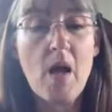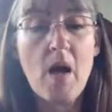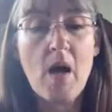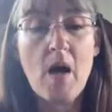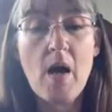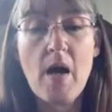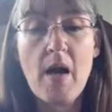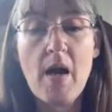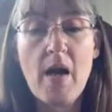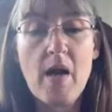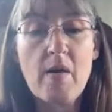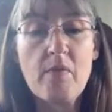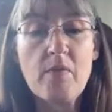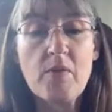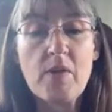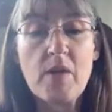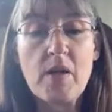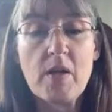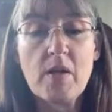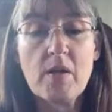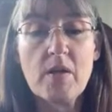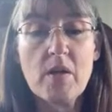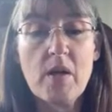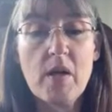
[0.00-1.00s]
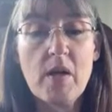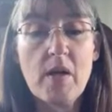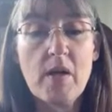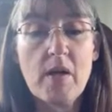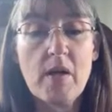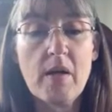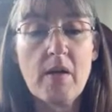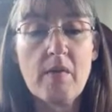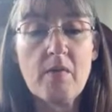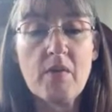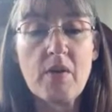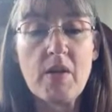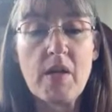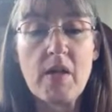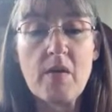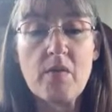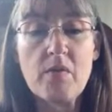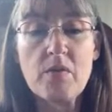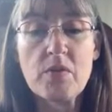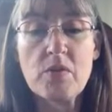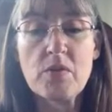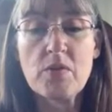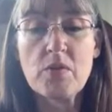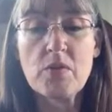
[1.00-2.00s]
I
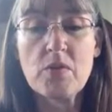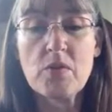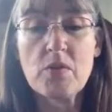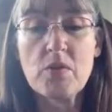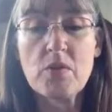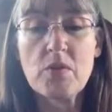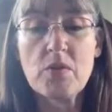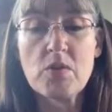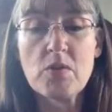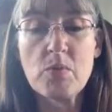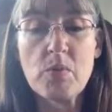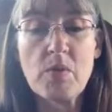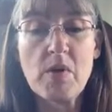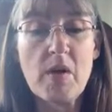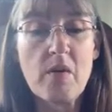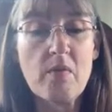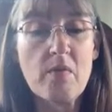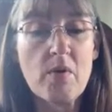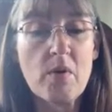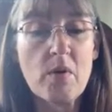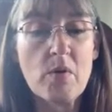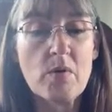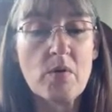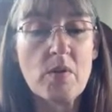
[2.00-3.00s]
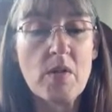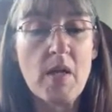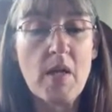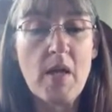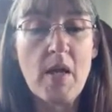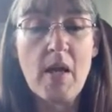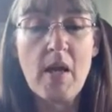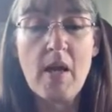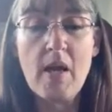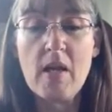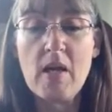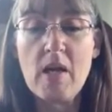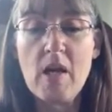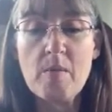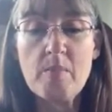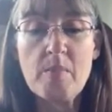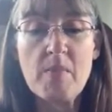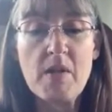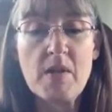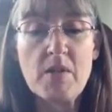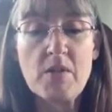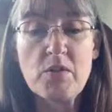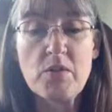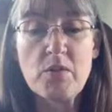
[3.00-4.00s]
advocate for the students when I vote, and I
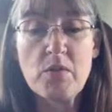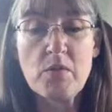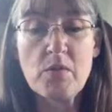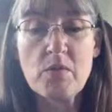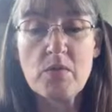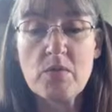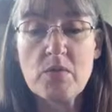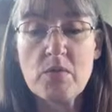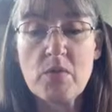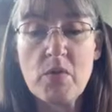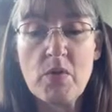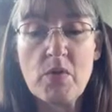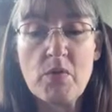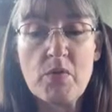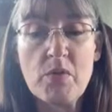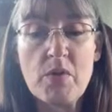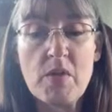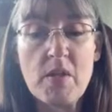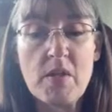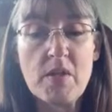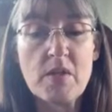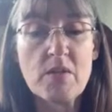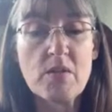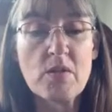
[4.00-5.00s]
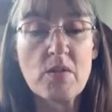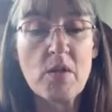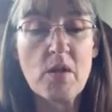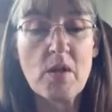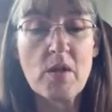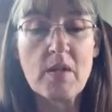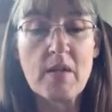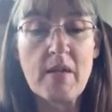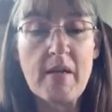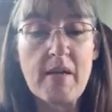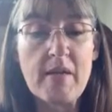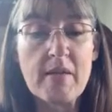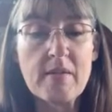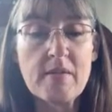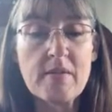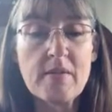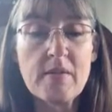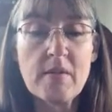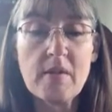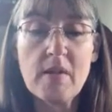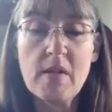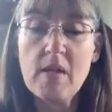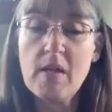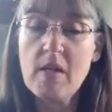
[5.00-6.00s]
make students vote for things in our class.
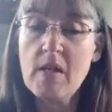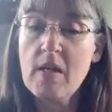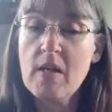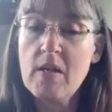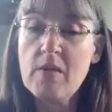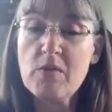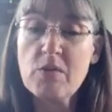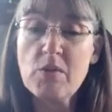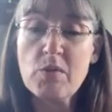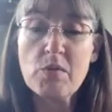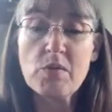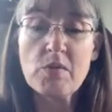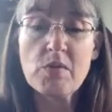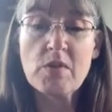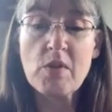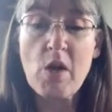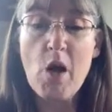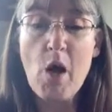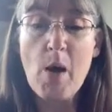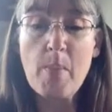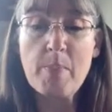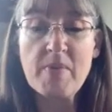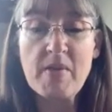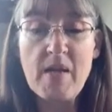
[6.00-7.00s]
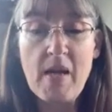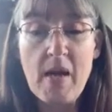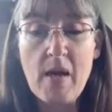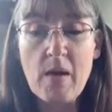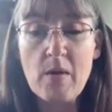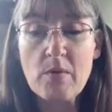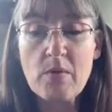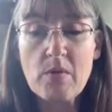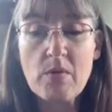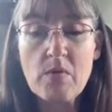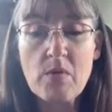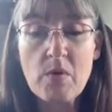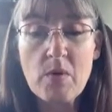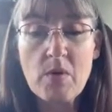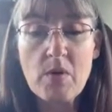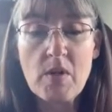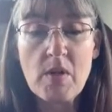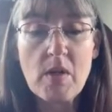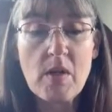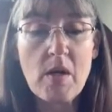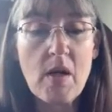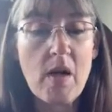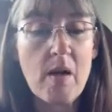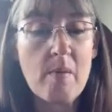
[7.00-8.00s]
If students opt out of
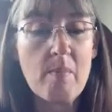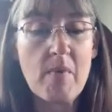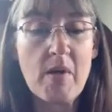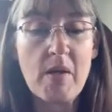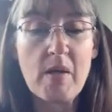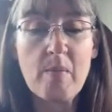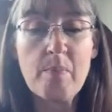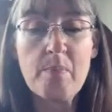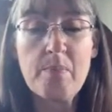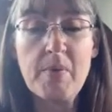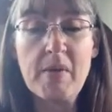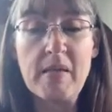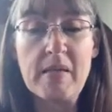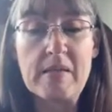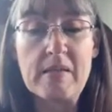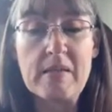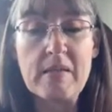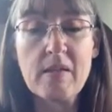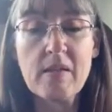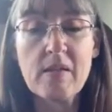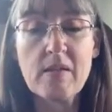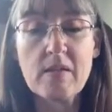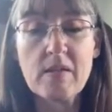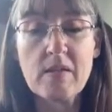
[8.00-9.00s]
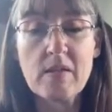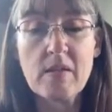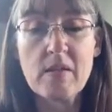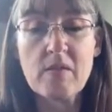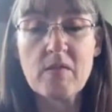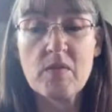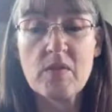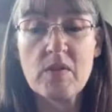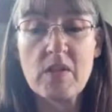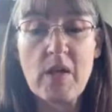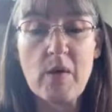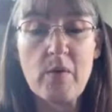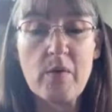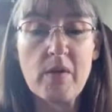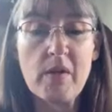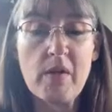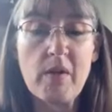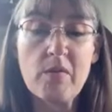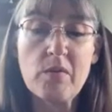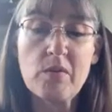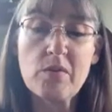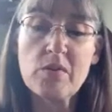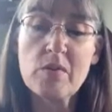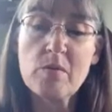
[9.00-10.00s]
voting, I make a big deal of allowing
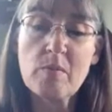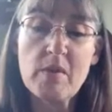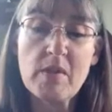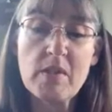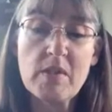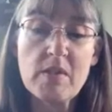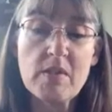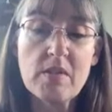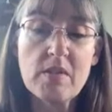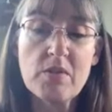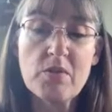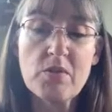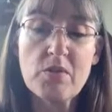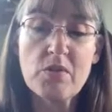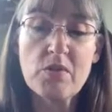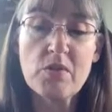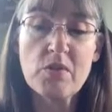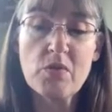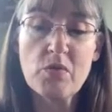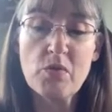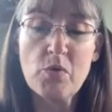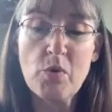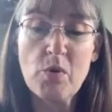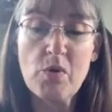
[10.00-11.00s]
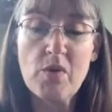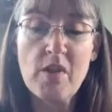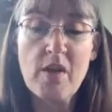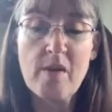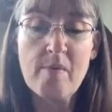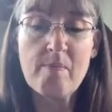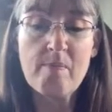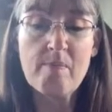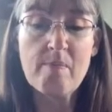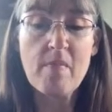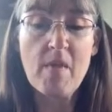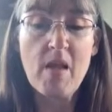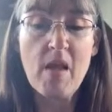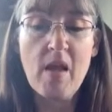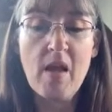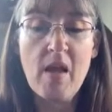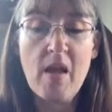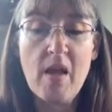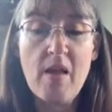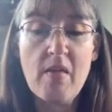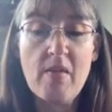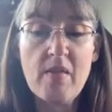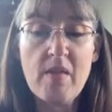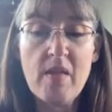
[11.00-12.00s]
others to make decisions for them,
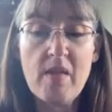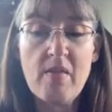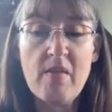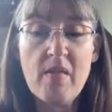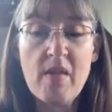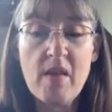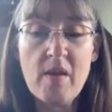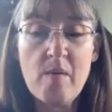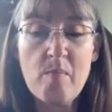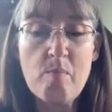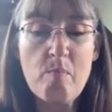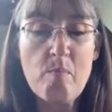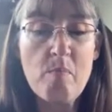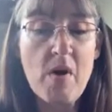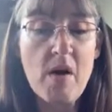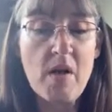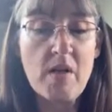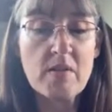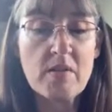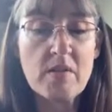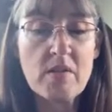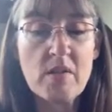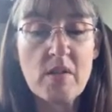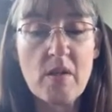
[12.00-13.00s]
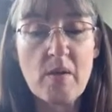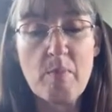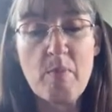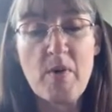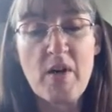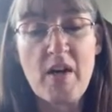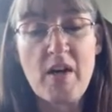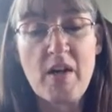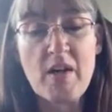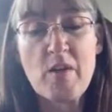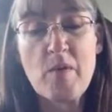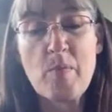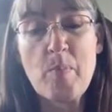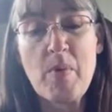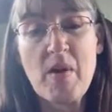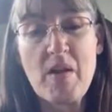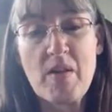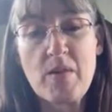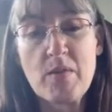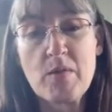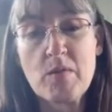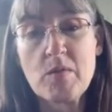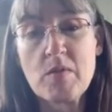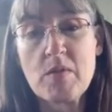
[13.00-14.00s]
and then they must abide by
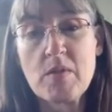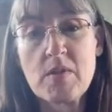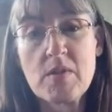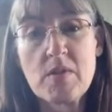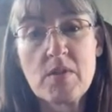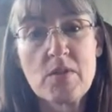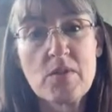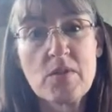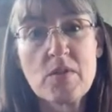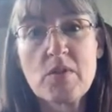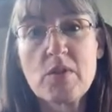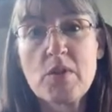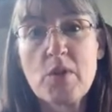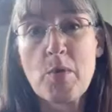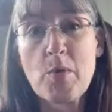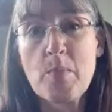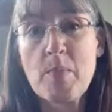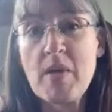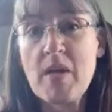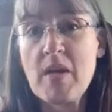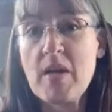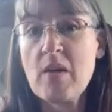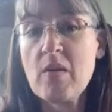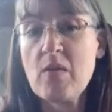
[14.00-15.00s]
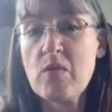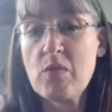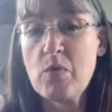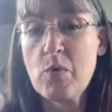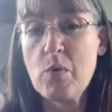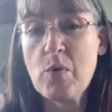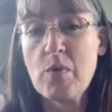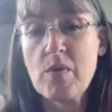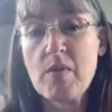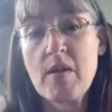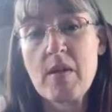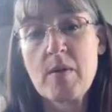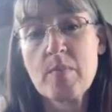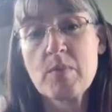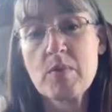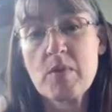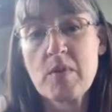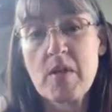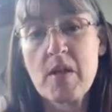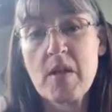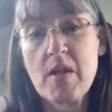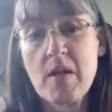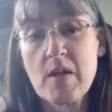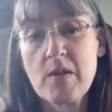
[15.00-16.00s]
those decisions made for them so
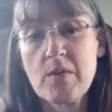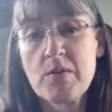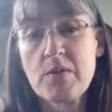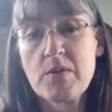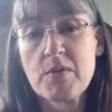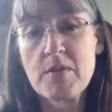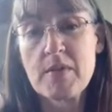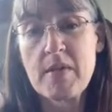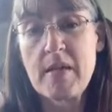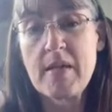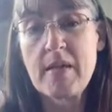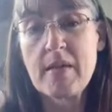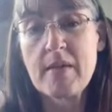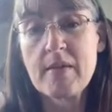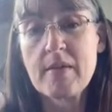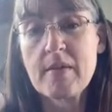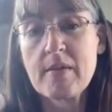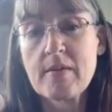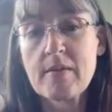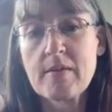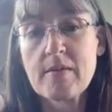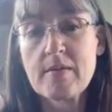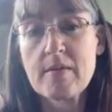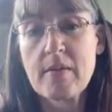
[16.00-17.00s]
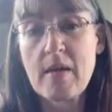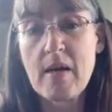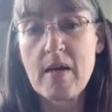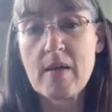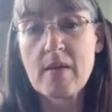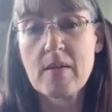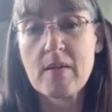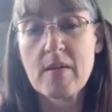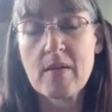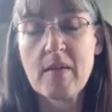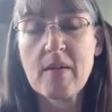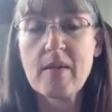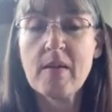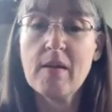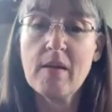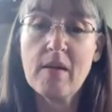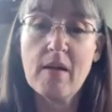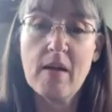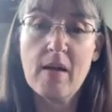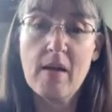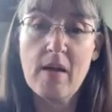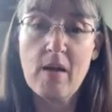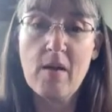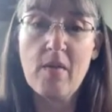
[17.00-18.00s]
they understand exactly
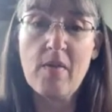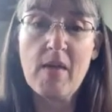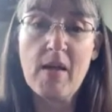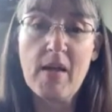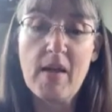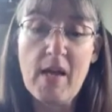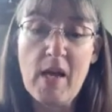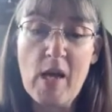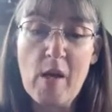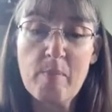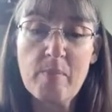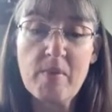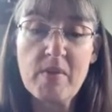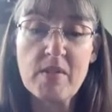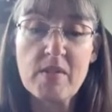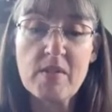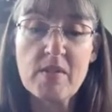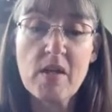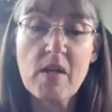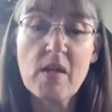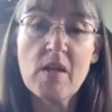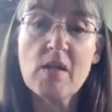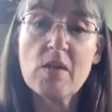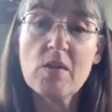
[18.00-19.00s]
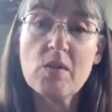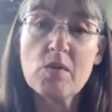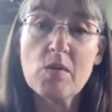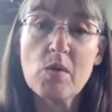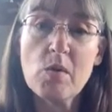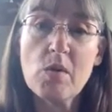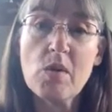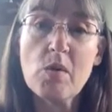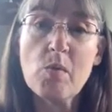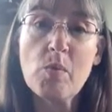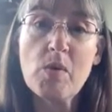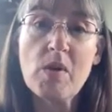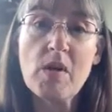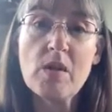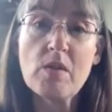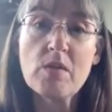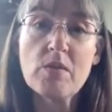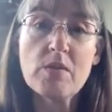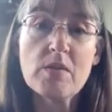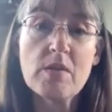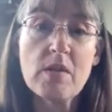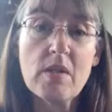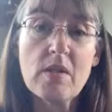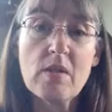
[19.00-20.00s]
how that happens, so that we
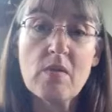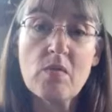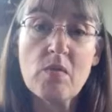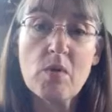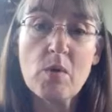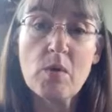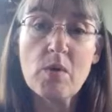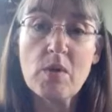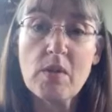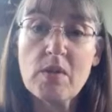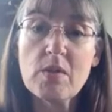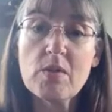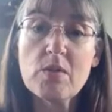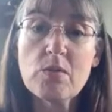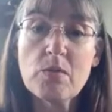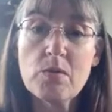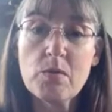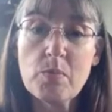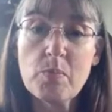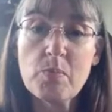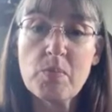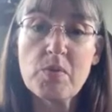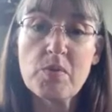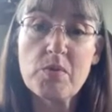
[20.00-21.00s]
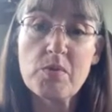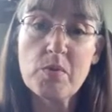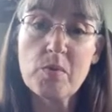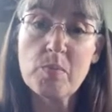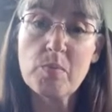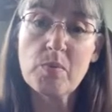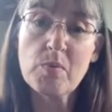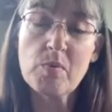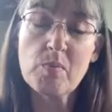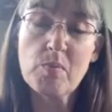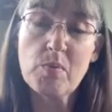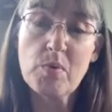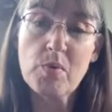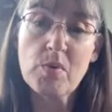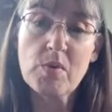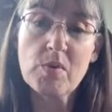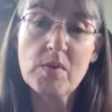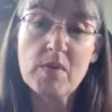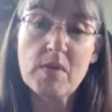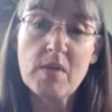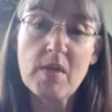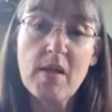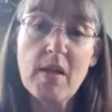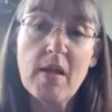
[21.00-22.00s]
understand that voting is super, super
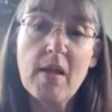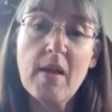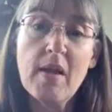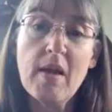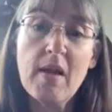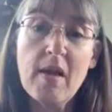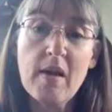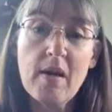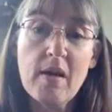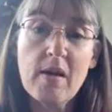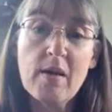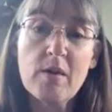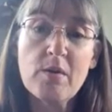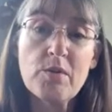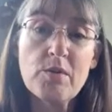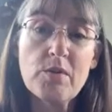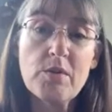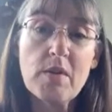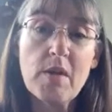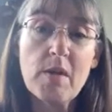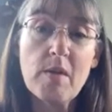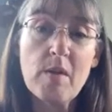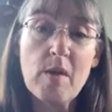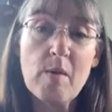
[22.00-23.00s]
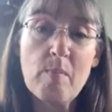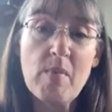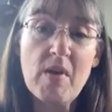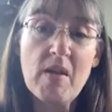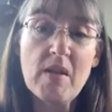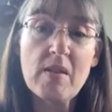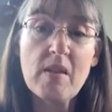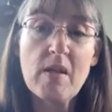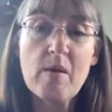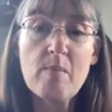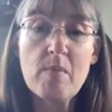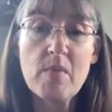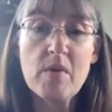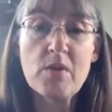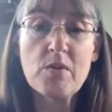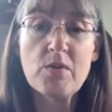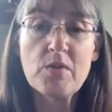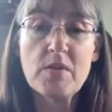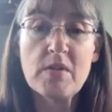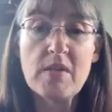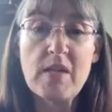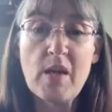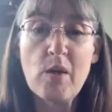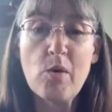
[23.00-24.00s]
important, and I make them
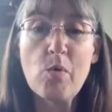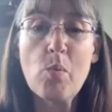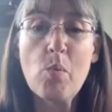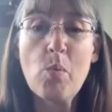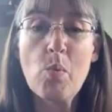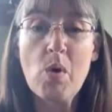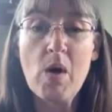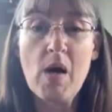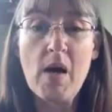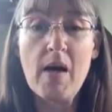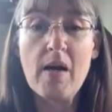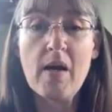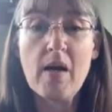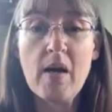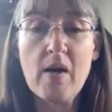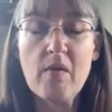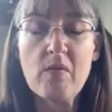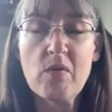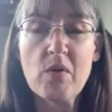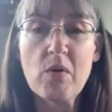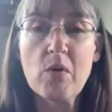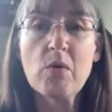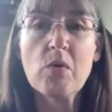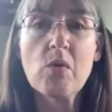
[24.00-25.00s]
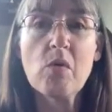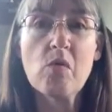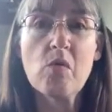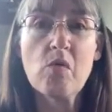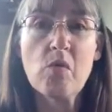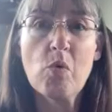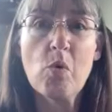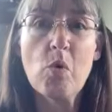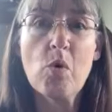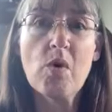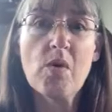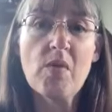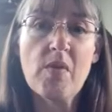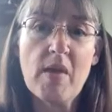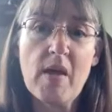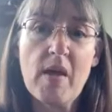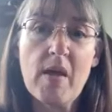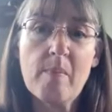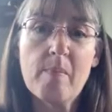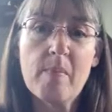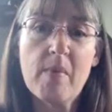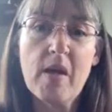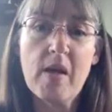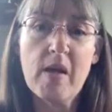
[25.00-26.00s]
understand why I vote for
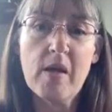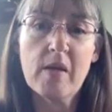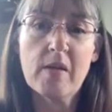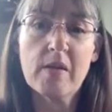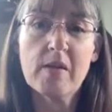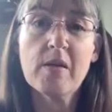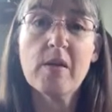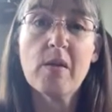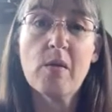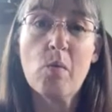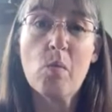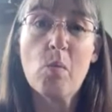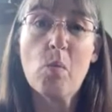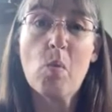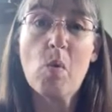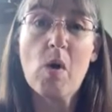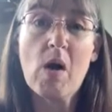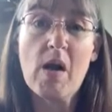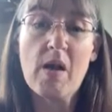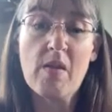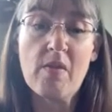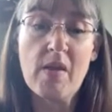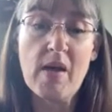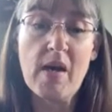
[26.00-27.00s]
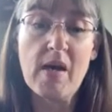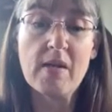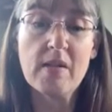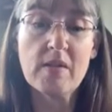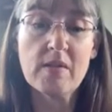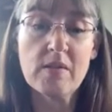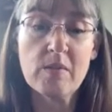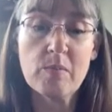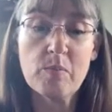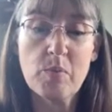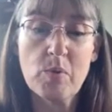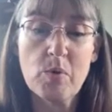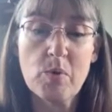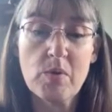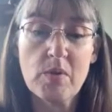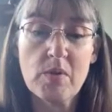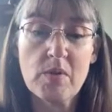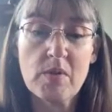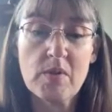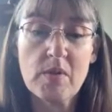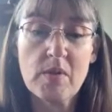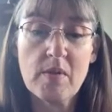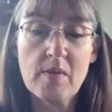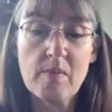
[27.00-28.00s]
them and why that is
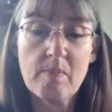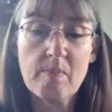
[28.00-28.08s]
important.